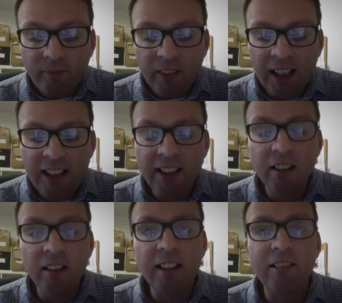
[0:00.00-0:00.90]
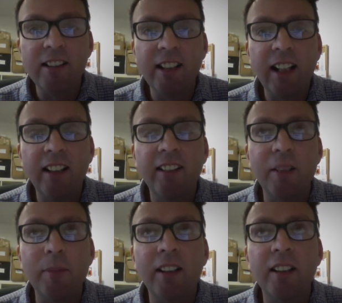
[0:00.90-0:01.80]
he didn't like christianity
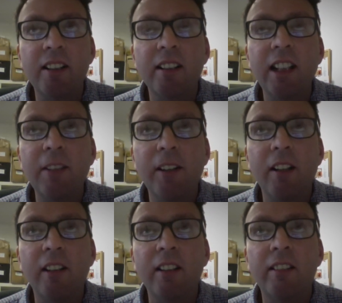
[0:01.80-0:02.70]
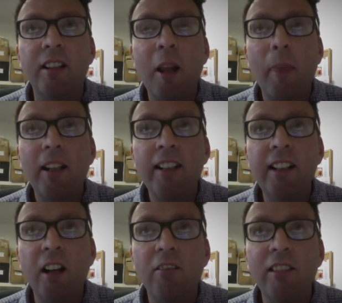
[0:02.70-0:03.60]
because he felt that it
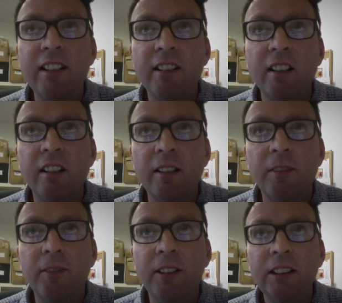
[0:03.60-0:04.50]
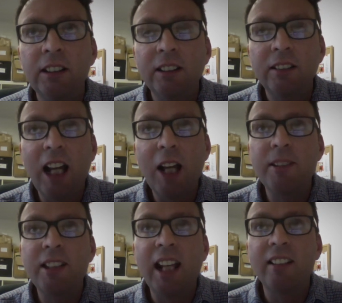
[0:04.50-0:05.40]
encouraged a kind of
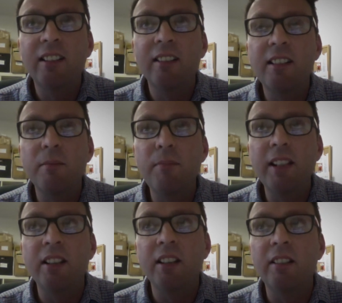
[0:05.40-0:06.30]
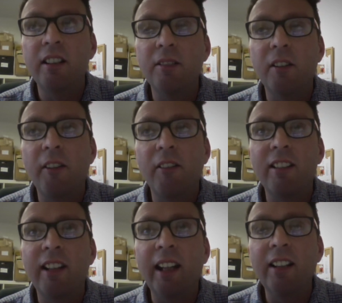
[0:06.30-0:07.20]
abject submission to
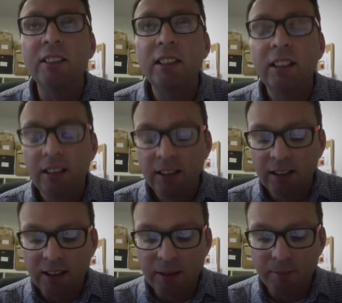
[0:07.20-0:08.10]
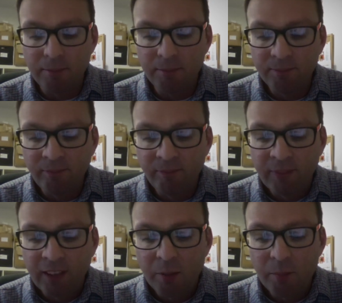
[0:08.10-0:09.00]
authority. Um,
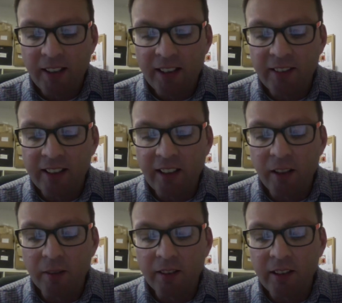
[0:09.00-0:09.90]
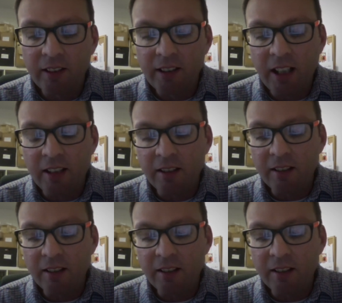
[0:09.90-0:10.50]
but there's there's other you know